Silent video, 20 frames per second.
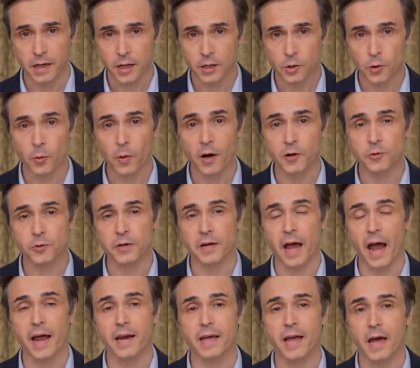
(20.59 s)

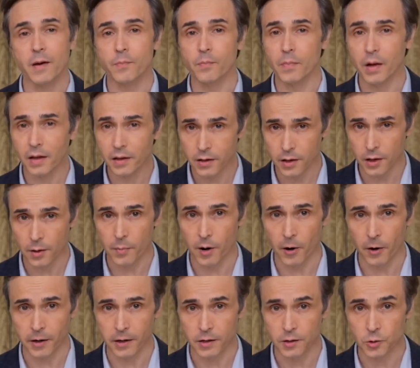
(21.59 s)
288 million
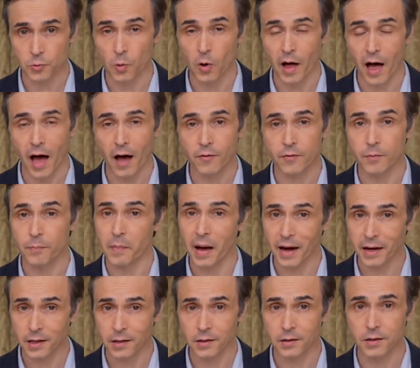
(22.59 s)
Americans will have
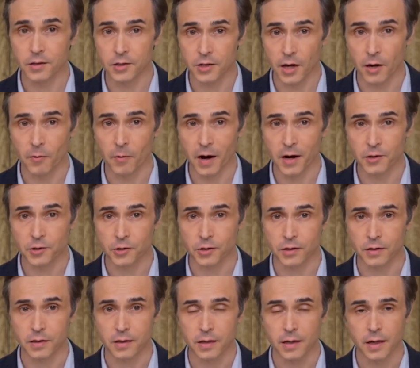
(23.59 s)
macular
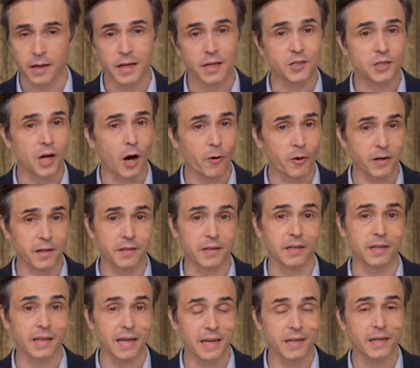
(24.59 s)
degeneration. It's currently
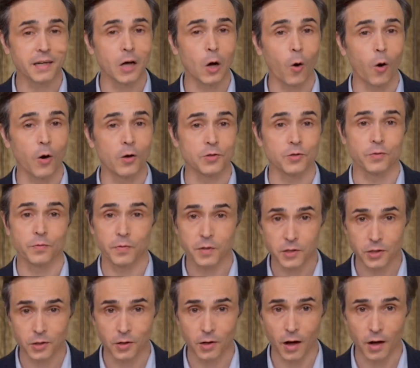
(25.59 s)
the leading cause of
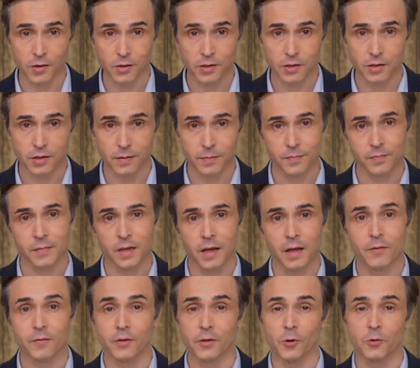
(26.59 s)
vision loss
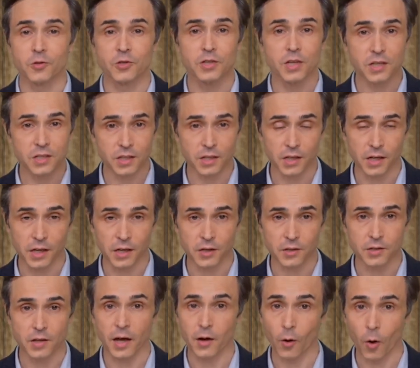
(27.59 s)
for those 60
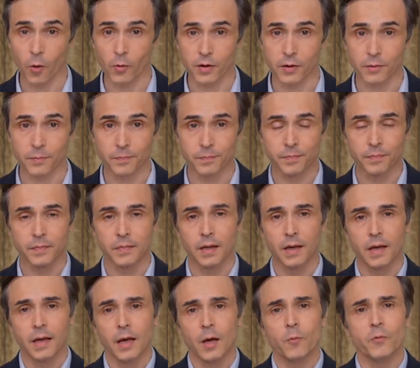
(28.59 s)
years and older.
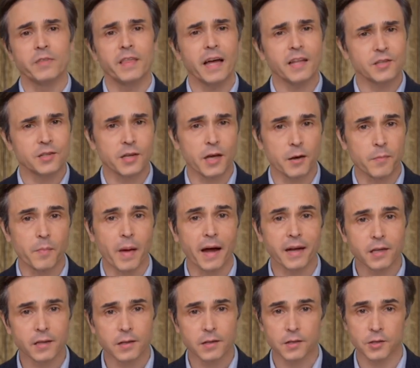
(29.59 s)
With that said,
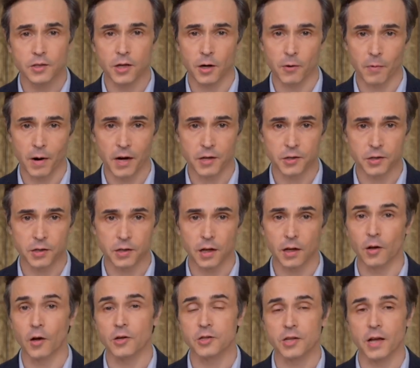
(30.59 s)
macular degeneration,
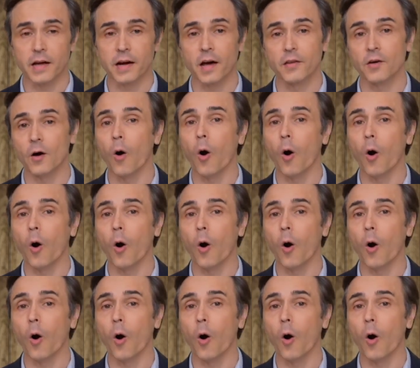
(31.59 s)
alongside other